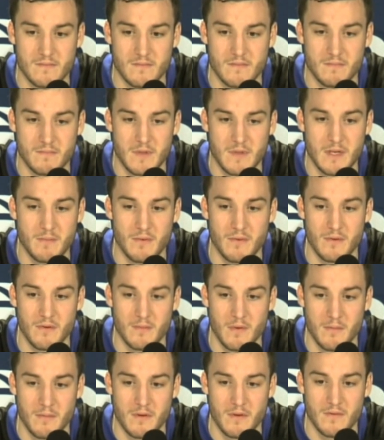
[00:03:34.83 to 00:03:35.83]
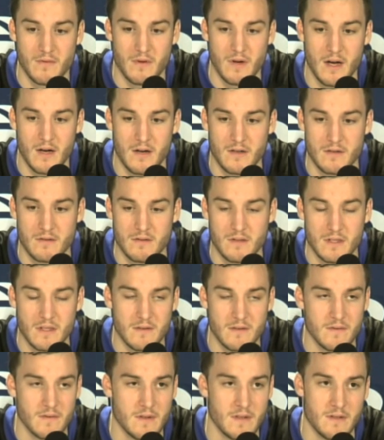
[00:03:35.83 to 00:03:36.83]
people remember you for how you
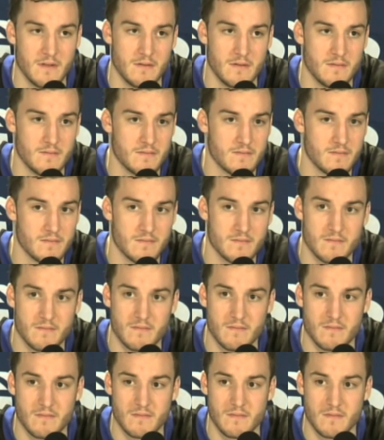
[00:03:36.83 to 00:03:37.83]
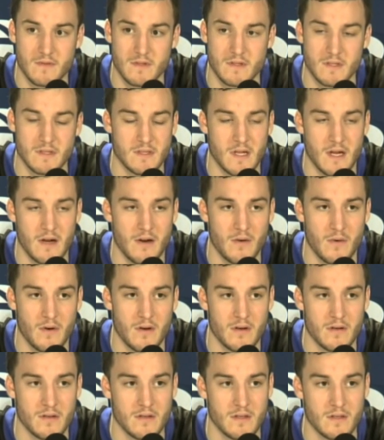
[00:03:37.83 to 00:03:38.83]
leave, and this isn't how I
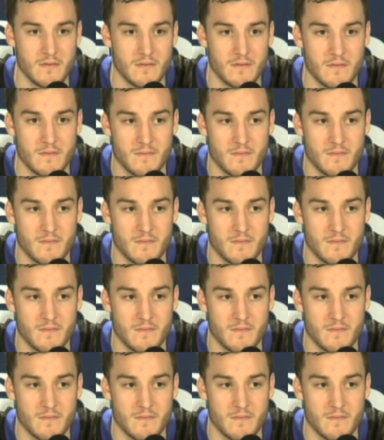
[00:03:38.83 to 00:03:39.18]
wanted to leave.